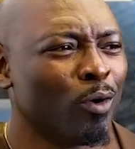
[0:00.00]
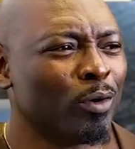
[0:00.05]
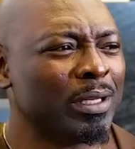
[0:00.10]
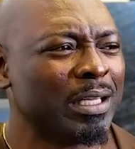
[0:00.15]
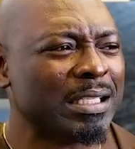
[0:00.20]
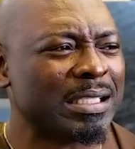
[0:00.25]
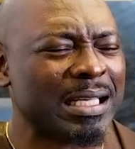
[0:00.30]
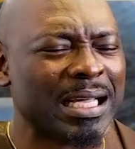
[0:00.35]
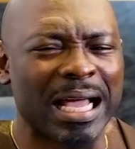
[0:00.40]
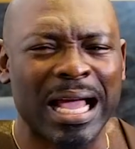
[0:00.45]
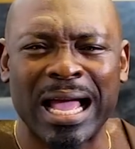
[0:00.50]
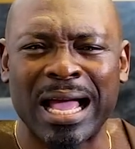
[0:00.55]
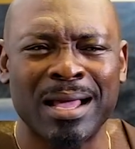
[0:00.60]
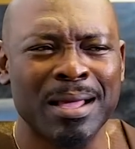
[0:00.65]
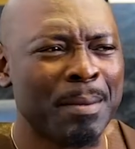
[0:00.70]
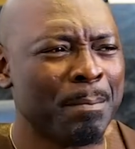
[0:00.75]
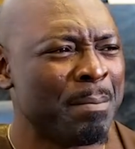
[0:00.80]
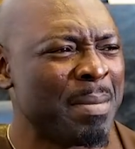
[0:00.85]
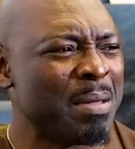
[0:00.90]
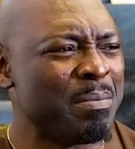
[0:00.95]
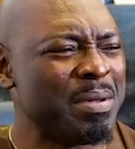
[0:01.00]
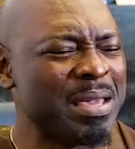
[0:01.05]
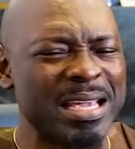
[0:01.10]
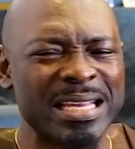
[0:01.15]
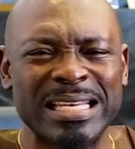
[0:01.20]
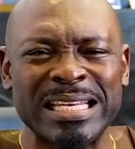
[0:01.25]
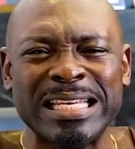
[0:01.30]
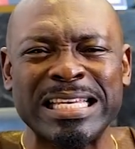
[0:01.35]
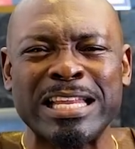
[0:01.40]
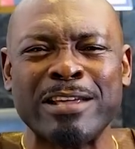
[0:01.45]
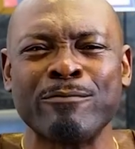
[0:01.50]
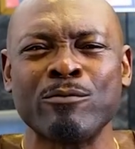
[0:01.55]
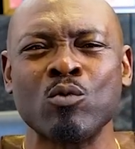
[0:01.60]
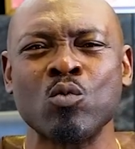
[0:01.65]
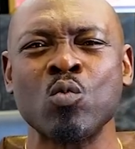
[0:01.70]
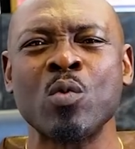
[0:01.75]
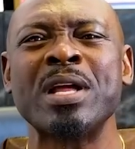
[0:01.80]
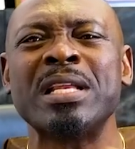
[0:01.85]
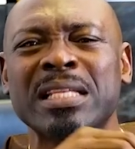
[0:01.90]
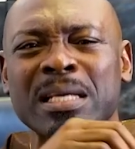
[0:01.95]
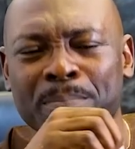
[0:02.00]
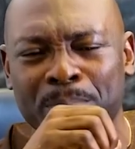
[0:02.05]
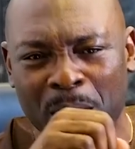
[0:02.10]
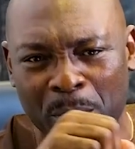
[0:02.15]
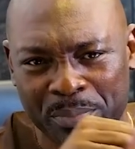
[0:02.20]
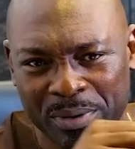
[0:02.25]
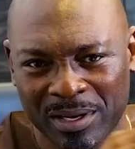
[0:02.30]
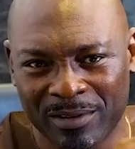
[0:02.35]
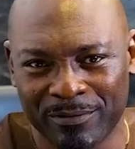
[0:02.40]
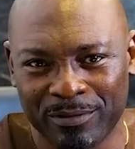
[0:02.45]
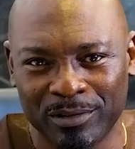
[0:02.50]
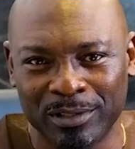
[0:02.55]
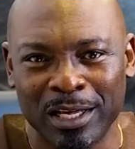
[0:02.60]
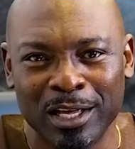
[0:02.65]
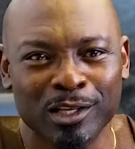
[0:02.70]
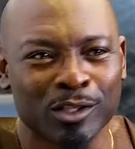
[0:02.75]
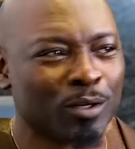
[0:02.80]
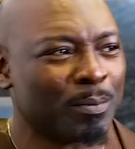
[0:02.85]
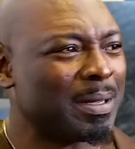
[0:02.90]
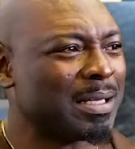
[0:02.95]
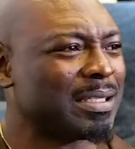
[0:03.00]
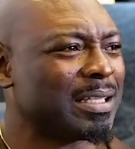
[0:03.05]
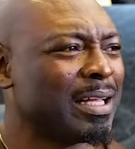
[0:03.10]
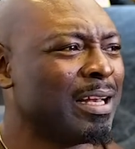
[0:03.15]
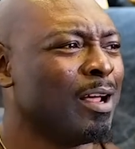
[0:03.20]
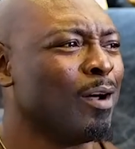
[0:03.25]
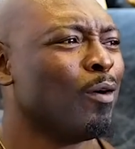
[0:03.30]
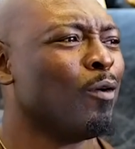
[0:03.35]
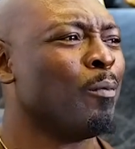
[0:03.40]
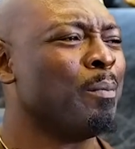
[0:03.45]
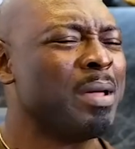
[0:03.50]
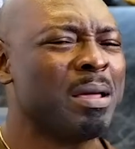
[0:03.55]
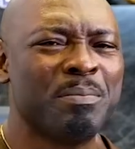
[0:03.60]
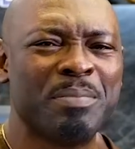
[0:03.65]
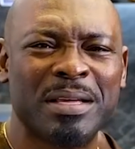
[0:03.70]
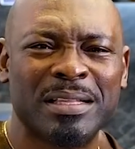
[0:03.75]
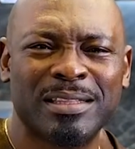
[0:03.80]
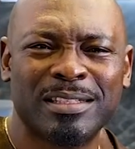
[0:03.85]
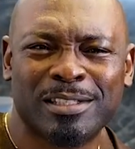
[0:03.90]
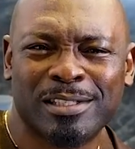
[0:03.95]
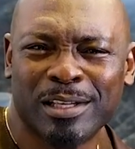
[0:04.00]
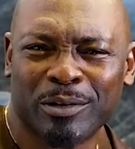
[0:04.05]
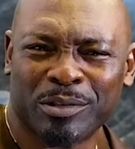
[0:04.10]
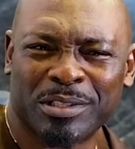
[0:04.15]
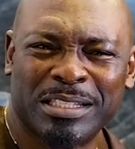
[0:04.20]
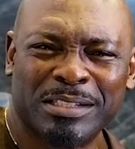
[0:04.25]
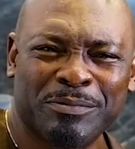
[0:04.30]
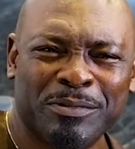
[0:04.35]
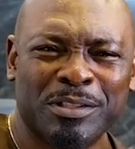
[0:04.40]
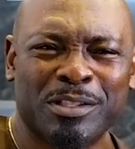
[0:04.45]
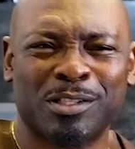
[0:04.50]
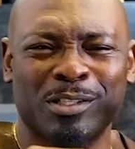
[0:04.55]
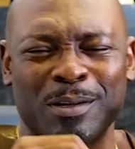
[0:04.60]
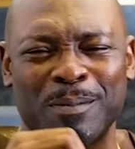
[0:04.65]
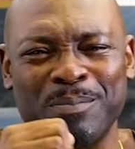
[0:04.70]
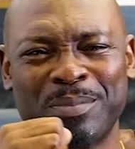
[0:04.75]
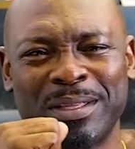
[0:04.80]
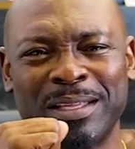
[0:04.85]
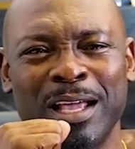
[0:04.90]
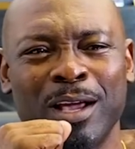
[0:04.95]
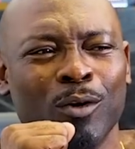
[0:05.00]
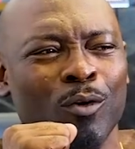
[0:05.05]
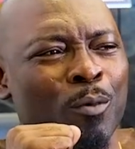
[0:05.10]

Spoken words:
Oh, they say, maybe he didn't even win the popular vote. Some are saying, oh, maybe there was even something.